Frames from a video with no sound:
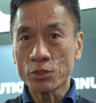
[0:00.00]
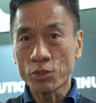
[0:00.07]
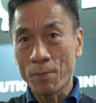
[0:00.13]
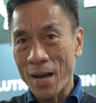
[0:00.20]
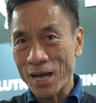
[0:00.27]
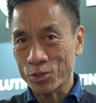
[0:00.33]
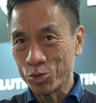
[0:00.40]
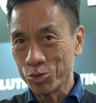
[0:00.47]
the
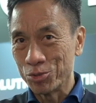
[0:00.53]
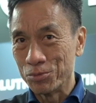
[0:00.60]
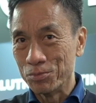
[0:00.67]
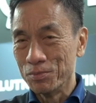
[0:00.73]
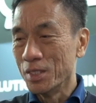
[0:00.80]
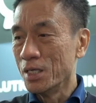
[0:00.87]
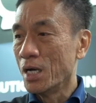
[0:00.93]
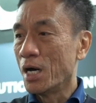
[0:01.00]
Mark II.
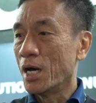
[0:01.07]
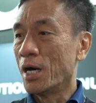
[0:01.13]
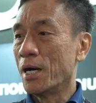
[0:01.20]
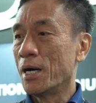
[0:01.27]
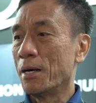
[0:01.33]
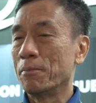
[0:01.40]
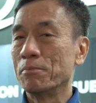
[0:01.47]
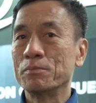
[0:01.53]

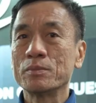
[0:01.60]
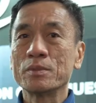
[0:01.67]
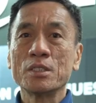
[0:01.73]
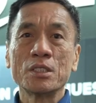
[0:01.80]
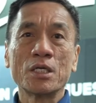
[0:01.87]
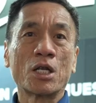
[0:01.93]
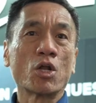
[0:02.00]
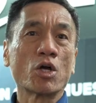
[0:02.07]

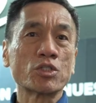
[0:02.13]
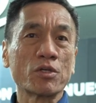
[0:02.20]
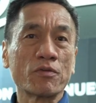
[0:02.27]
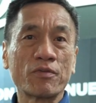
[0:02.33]
A lot